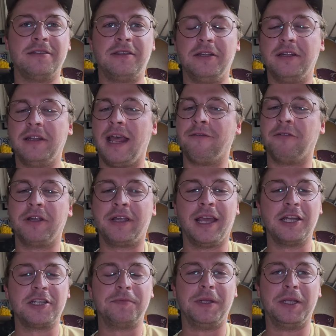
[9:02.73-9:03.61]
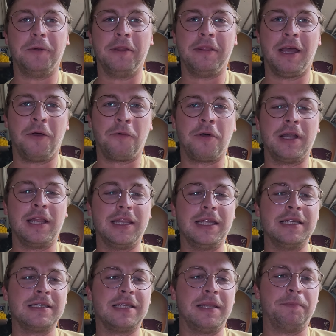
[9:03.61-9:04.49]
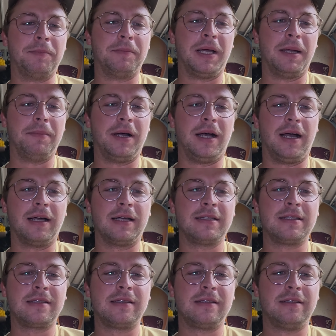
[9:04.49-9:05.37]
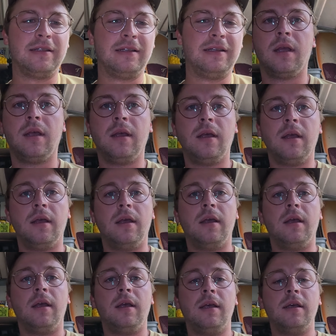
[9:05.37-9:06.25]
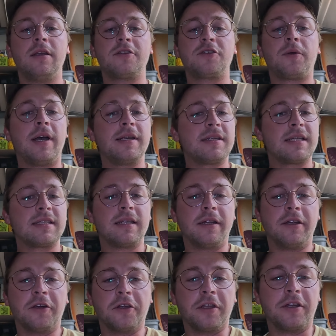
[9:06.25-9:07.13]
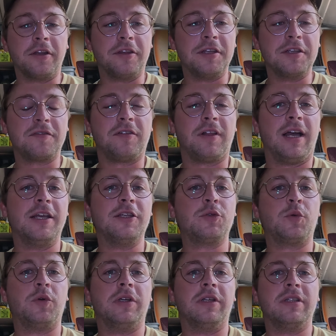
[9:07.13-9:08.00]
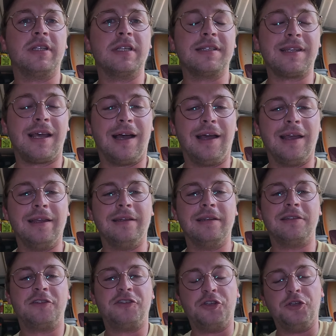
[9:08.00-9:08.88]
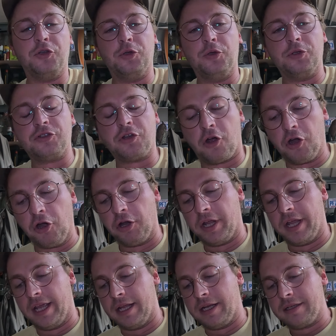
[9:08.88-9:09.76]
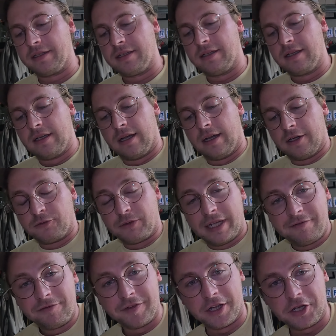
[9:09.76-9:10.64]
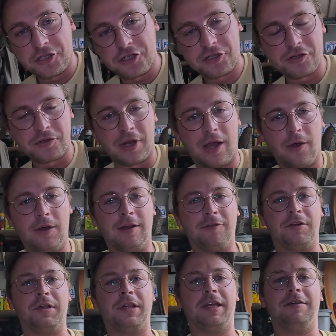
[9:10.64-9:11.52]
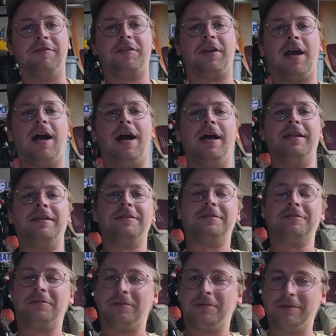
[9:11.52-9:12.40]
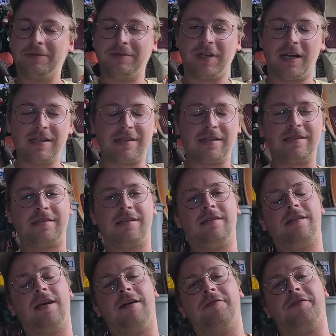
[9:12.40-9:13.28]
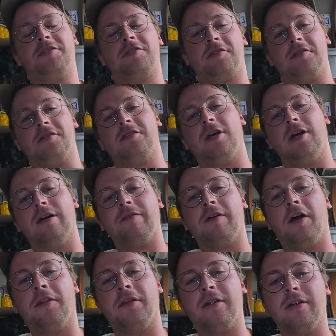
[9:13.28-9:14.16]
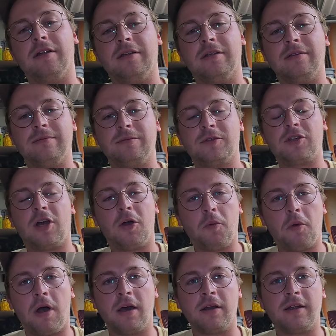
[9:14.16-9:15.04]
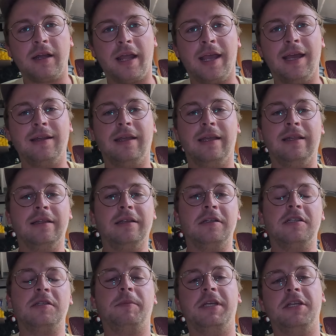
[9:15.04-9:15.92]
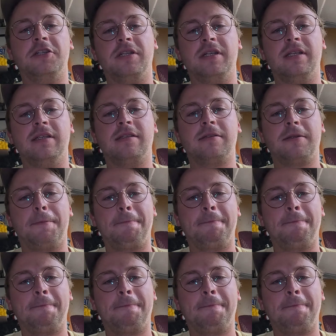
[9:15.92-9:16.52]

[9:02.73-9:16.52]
You'd never catch me without one of these in my box. So as I said earlier, these flies were designed to target redfish. However, they've caught dozens and dozens of other saltwater and inland species.